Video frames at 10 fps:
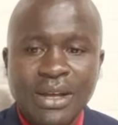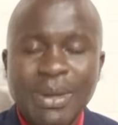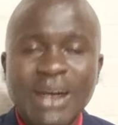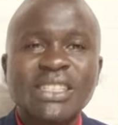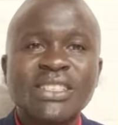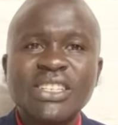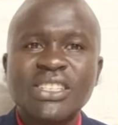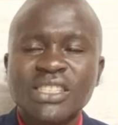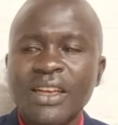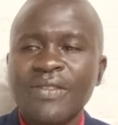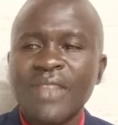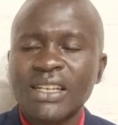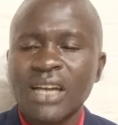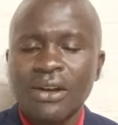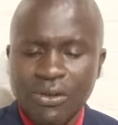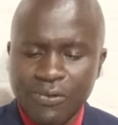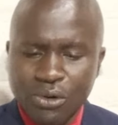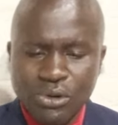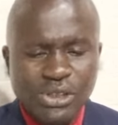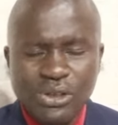But he did say that, and of
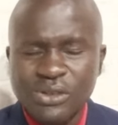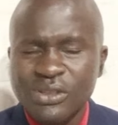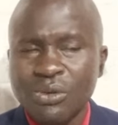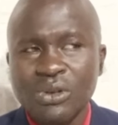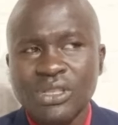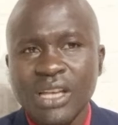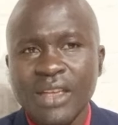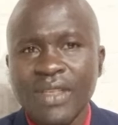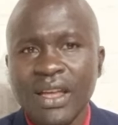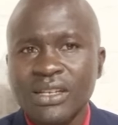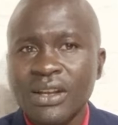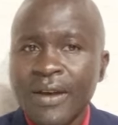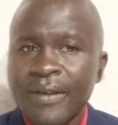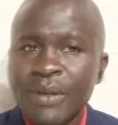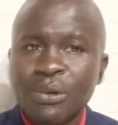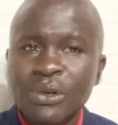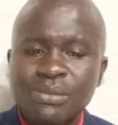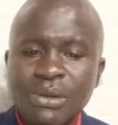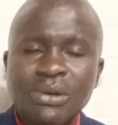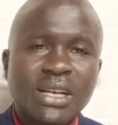course he also was saying that the
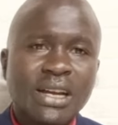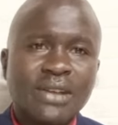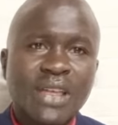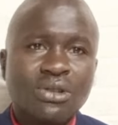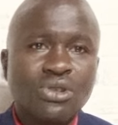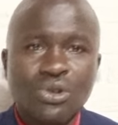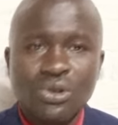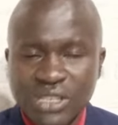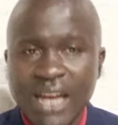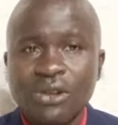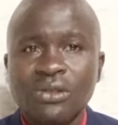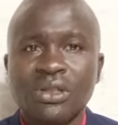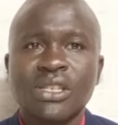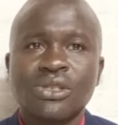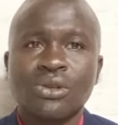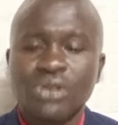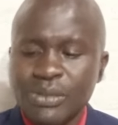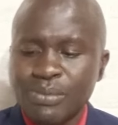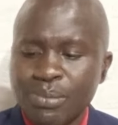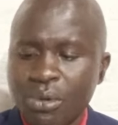policemen will carry their own cross. I don't think so.
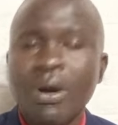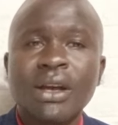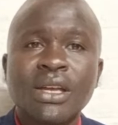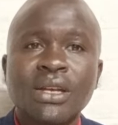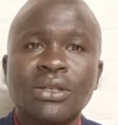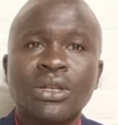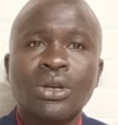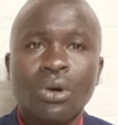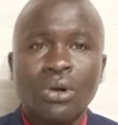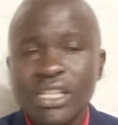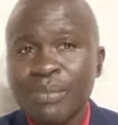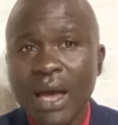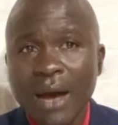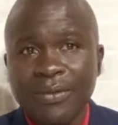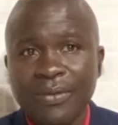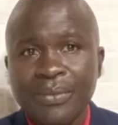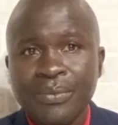These people were working on his behalf.